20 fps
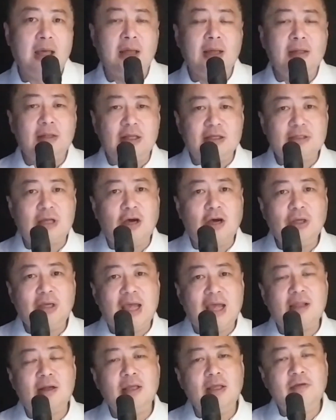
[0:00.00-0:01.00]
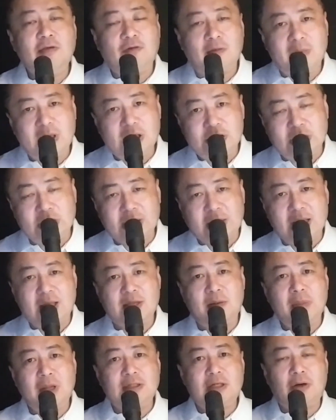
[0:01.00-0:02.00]
This is how you gather information, gather
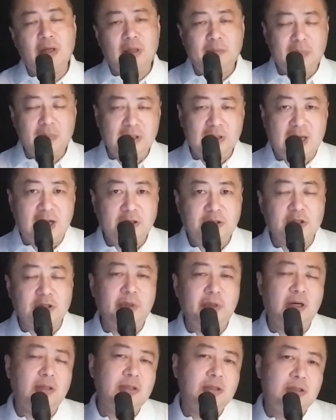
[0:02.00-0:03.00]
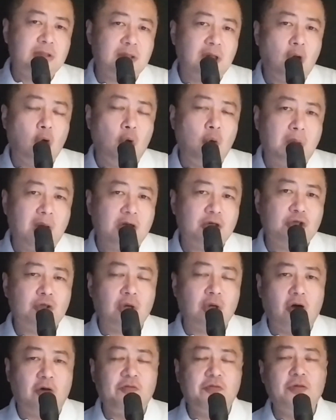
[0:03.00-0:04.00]
military intelligence, because so much
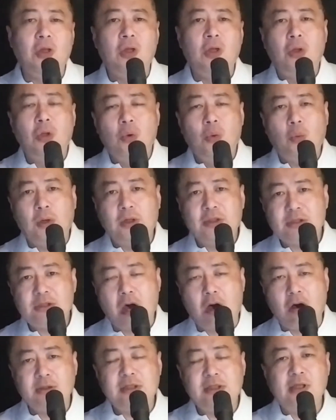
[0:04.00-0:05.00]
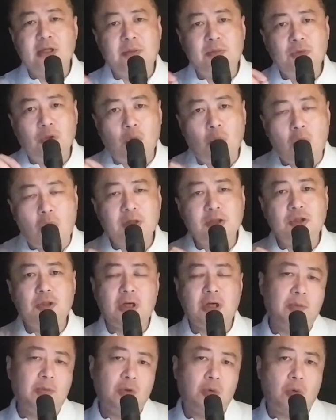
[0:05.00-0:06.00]
of what's causing them to want to
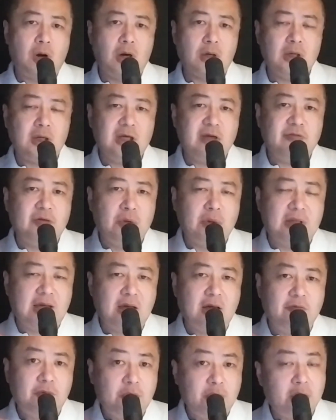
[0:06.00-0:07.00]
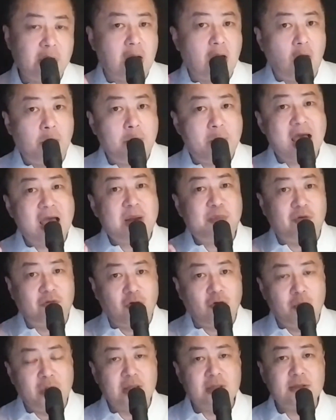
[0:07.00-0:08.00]
come to work, give you a day of good or bad
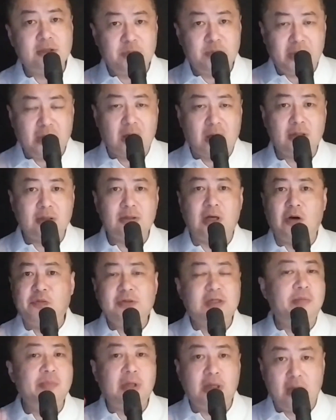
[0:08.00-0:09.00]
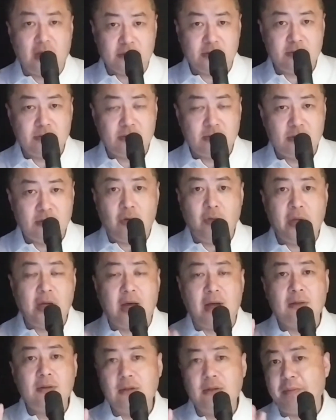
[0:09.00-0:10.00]
performance is because of something else going on
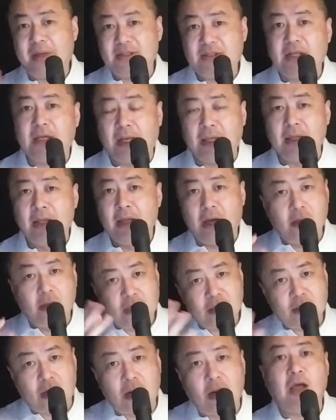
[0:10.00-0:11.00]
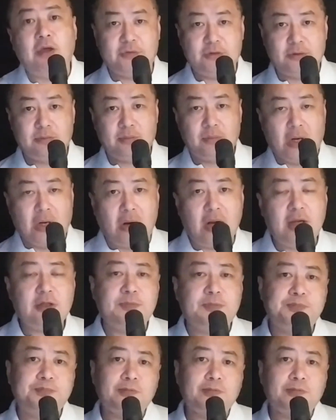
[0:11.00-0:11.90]
domestically or in their lives. All right.